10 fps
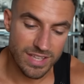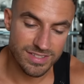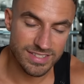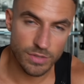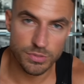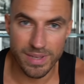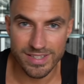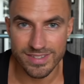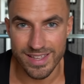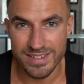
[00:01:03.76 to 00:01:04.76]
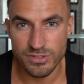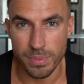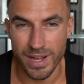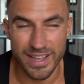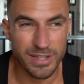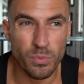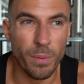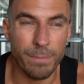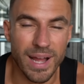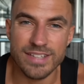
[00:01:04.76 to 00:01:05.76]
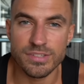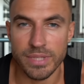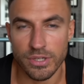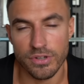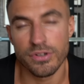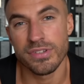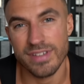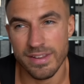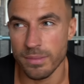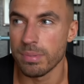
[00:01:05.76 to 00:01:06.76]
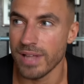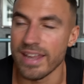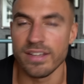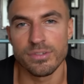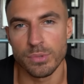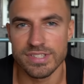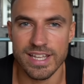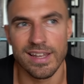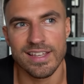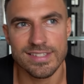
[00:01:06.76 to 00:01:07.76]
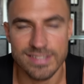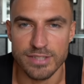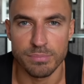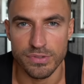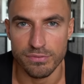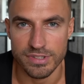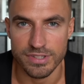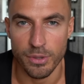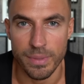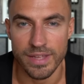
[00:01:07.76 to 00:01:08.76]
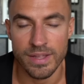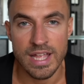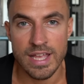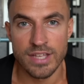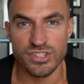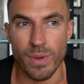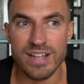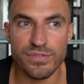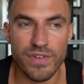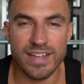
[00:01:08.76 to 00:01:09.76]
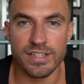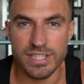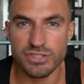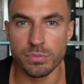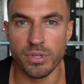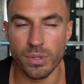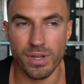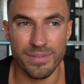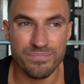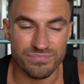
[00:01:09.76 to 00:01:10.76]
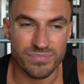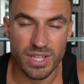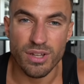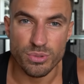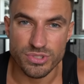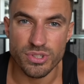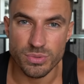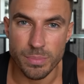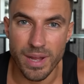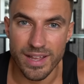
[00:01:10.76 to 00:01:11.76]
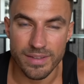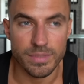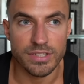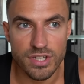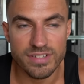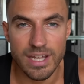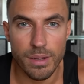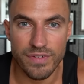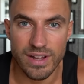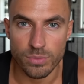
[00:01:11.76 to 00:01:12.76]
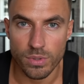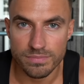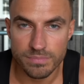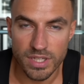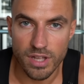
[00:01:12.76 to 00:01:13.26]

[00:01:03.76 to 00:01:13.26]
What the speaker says: since I was based in Dubai, I didn't want to buy something on the other side of the planet because it would have taken like 6 months for it to come here. So I had to find a distributor close to Dubai. And it turns out I found one,